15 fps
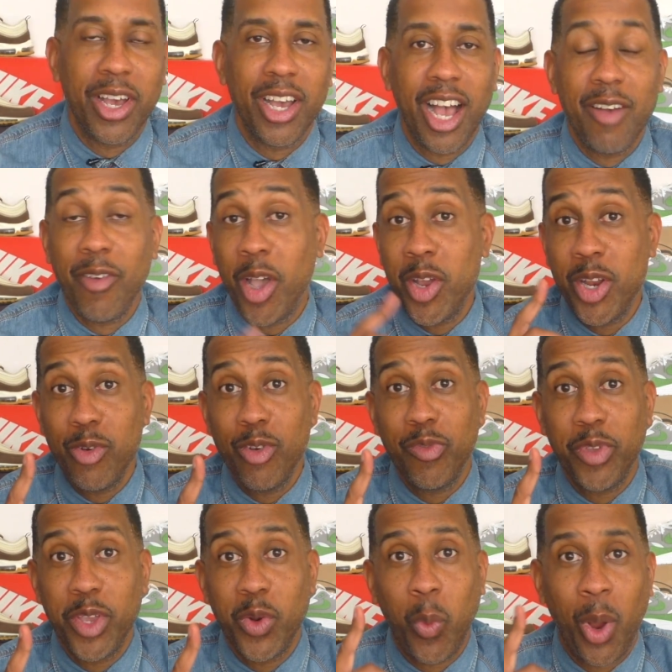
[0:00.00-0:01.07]
I've only
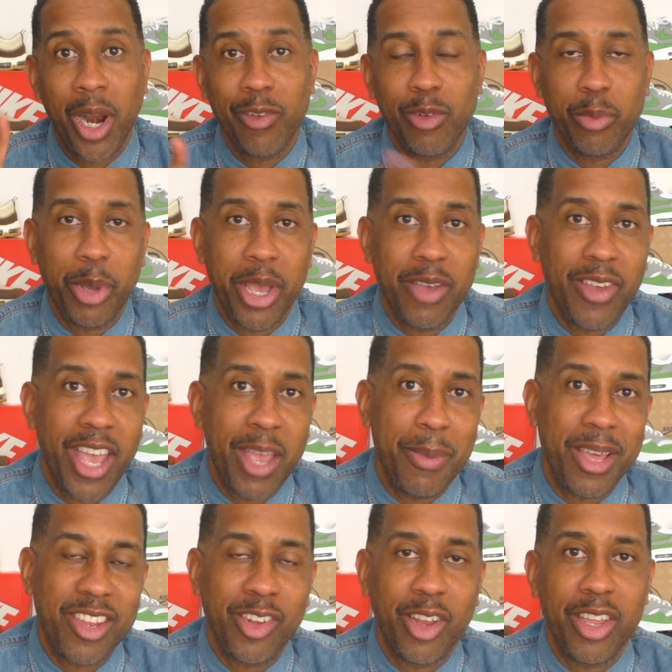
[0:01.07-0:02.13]
reviewed one other pair of Air
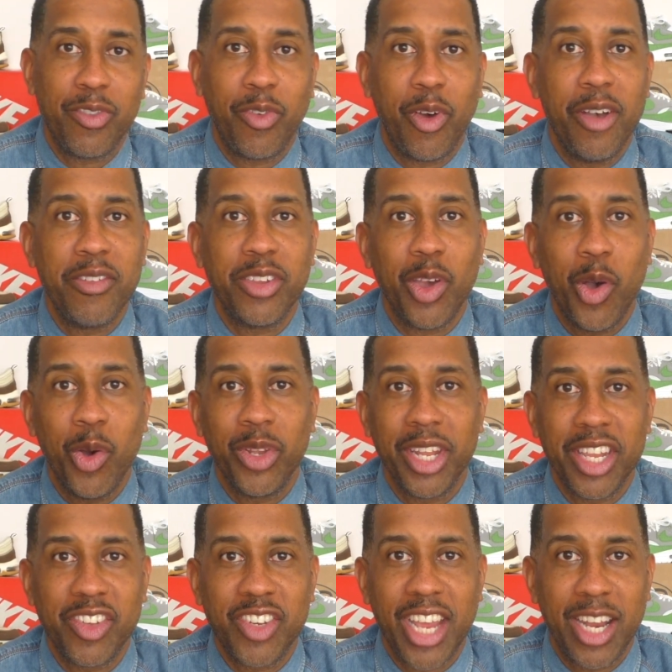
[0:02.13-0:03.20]
Max 95s on
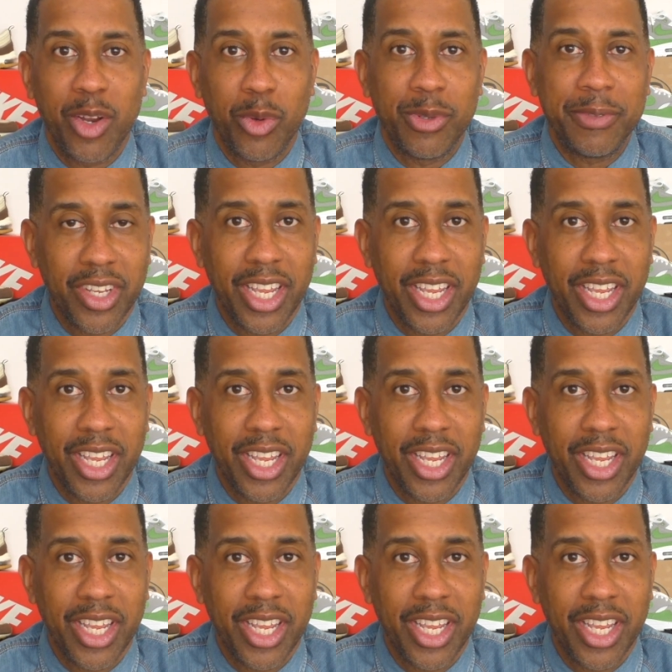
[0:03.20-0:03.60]
this channel.